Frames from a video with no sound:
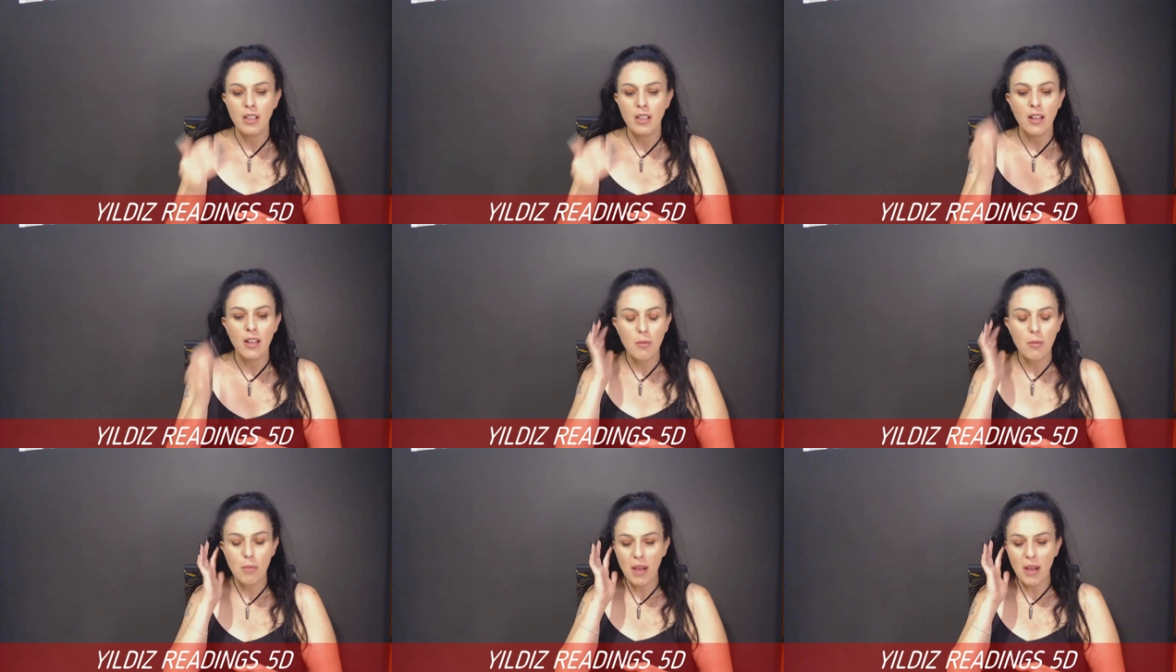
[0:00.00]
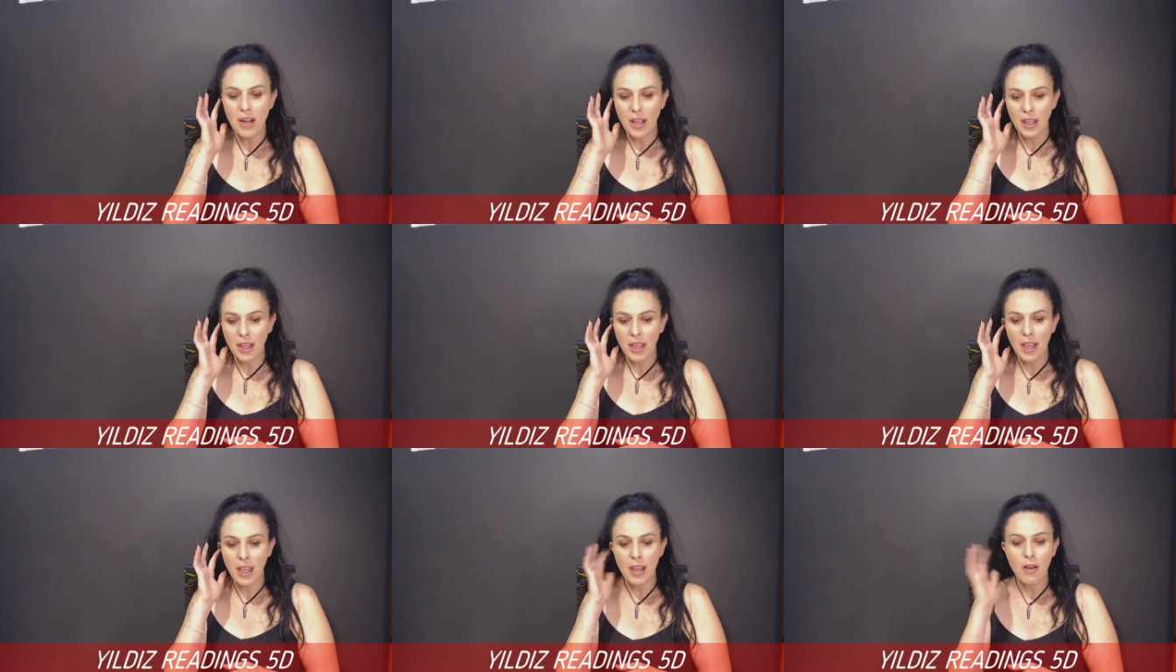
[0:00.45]
But
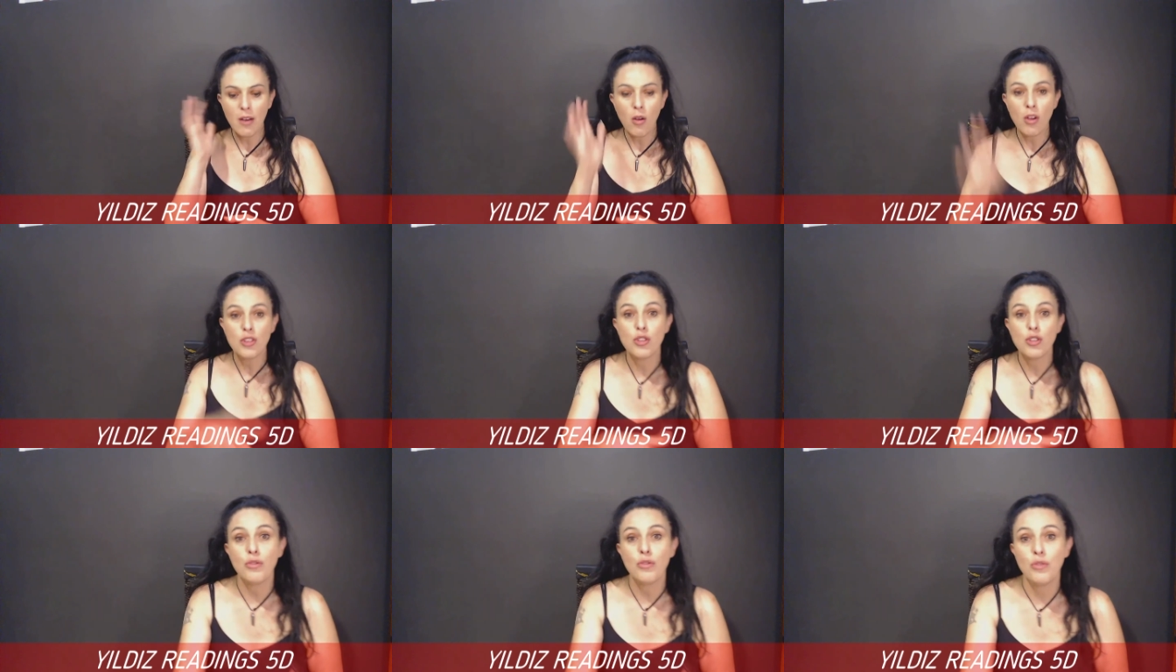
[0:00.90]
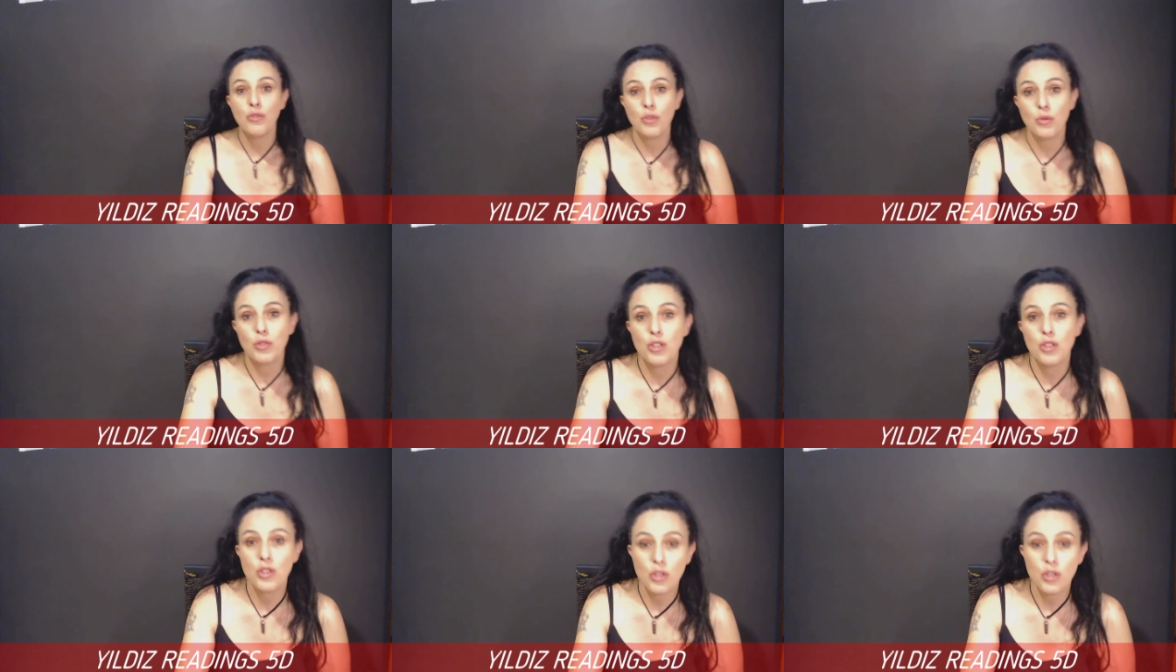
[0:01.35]
again, I do feel
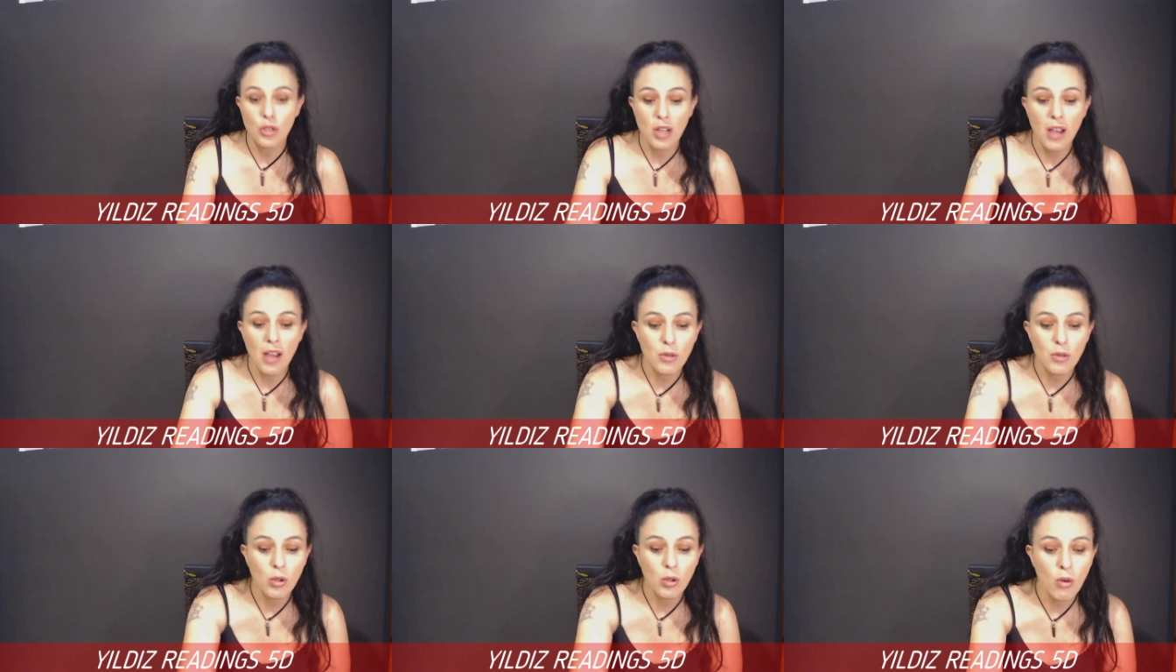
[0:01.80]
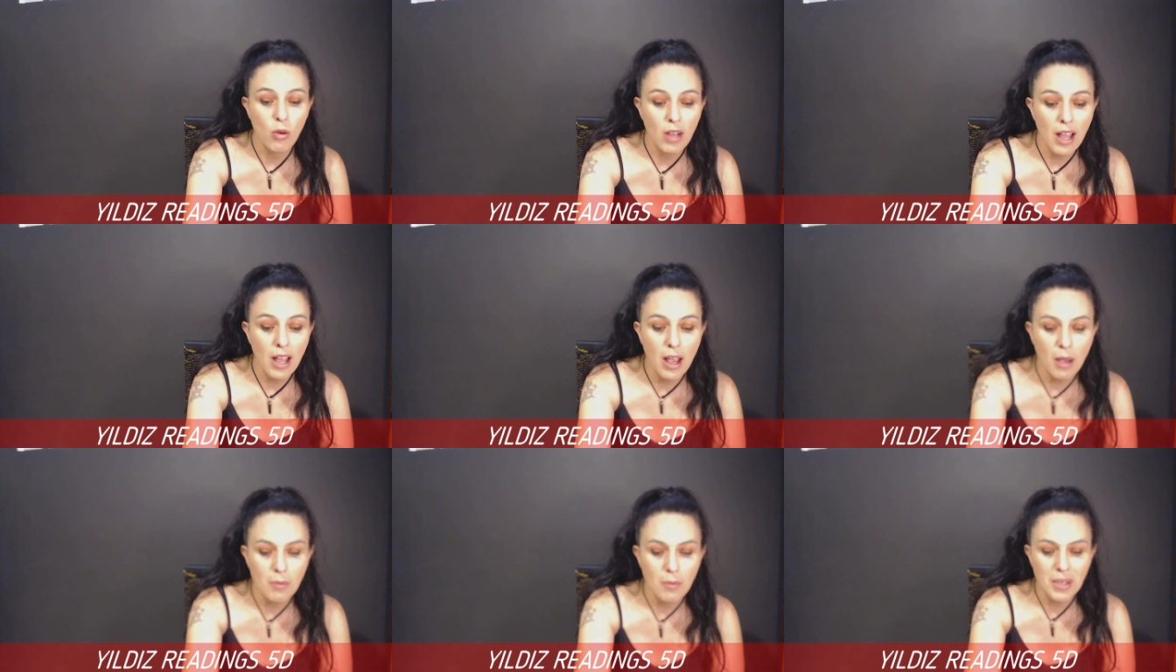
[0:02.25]
you do have a lot
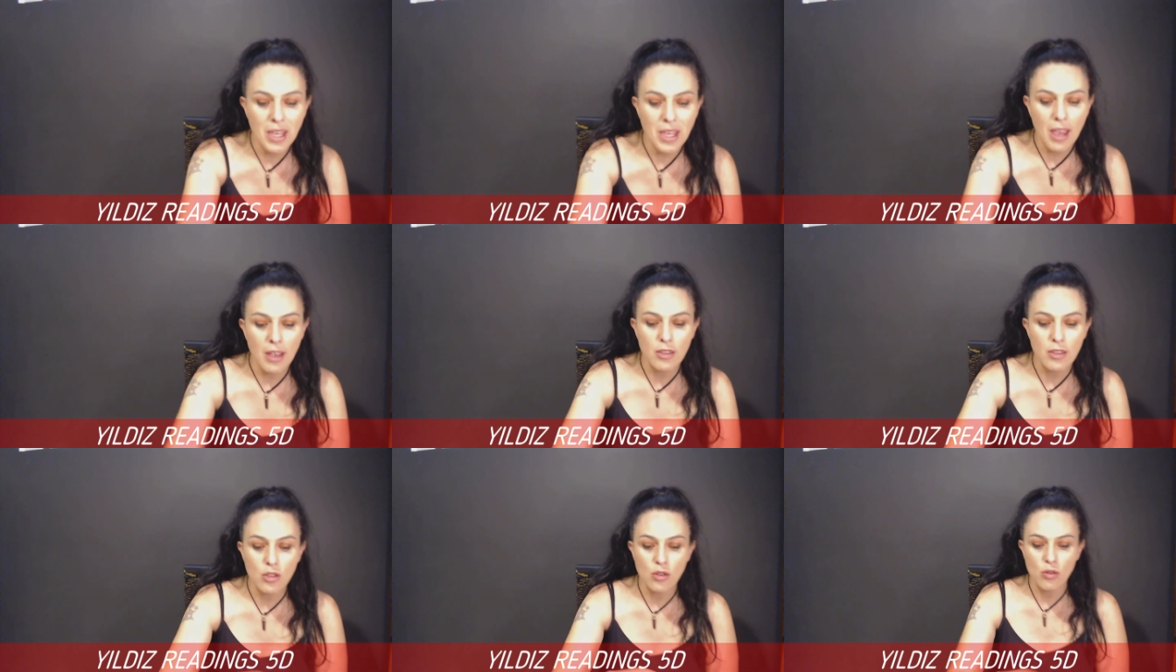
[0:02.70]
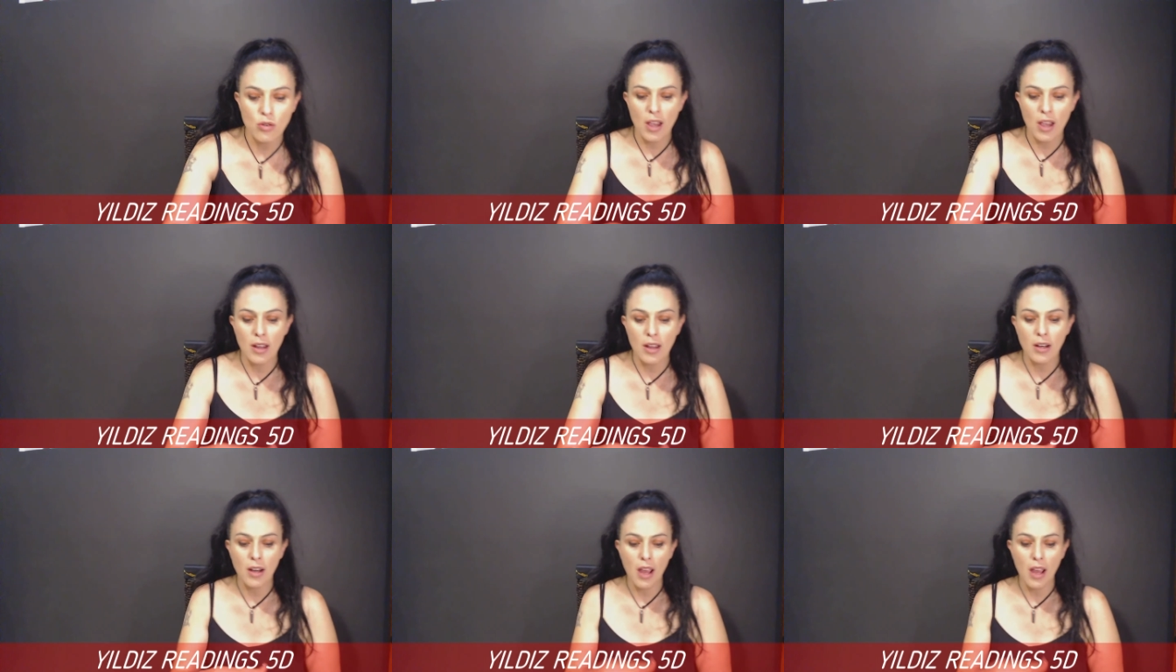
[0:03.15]
coming at you, and,